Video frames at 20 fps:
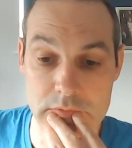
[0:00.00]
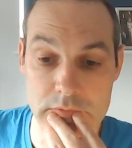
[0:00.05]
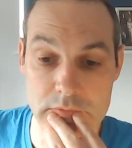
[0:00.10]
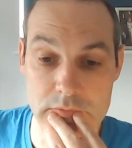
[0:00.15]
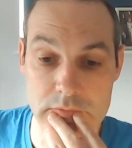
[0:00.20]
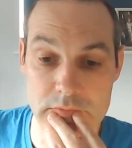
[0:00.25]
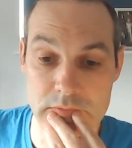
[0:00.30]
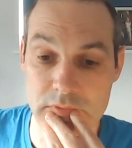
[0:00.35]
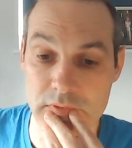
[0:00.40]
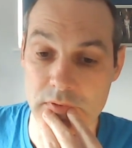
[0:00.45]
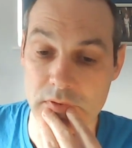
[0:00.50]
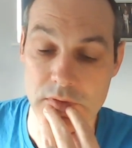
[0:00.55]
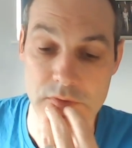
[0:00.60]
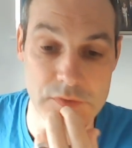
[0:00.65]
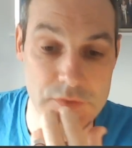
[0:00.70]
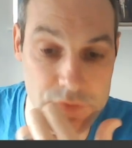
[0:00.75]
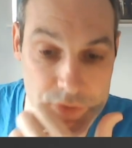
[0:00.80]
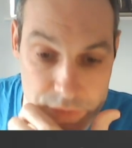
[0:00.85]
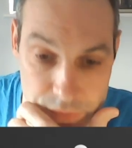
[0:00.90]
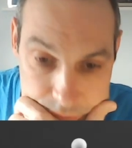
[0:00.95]

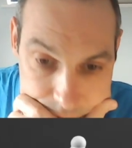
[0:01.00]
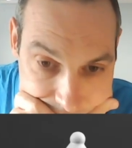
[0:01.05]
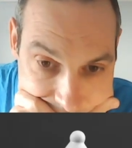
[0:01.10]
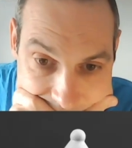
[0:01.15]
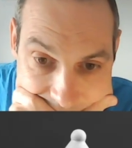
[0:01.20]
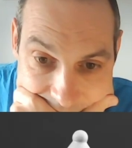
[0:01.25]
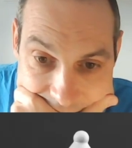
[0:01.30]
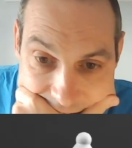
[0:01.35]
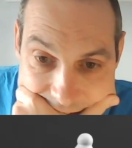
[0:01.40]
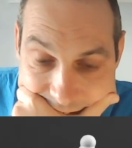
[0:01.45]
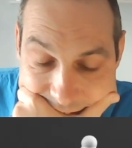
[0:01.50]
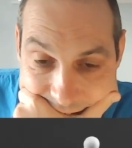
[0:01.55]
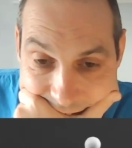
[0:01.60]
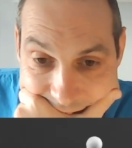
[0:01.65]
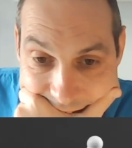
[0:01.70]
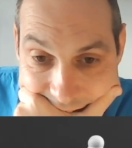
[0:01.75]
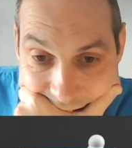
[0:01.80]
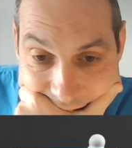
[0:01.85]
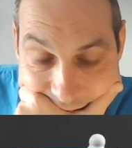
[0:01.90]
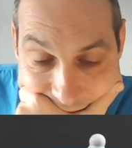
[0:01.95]
Let's just try this, I
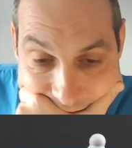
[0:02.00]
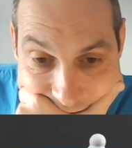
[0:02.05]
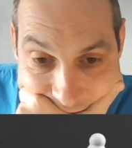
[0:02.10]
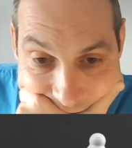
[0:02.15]
guess.